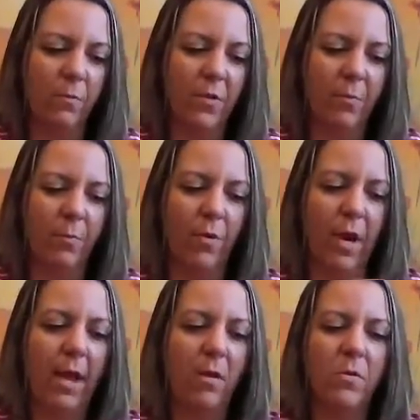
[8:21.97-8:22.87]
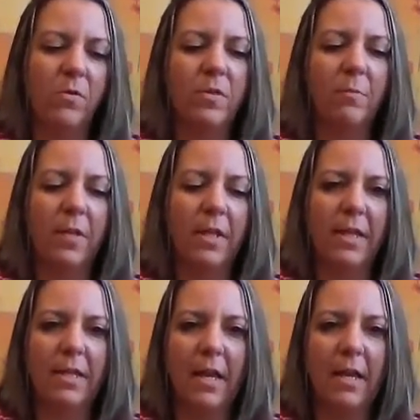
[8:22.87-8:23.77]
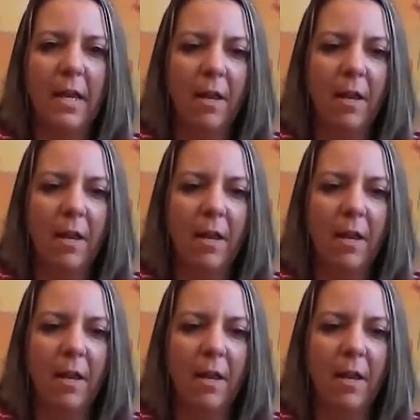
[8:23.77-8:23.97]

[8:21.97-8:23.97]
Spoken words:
with a brown or something like that,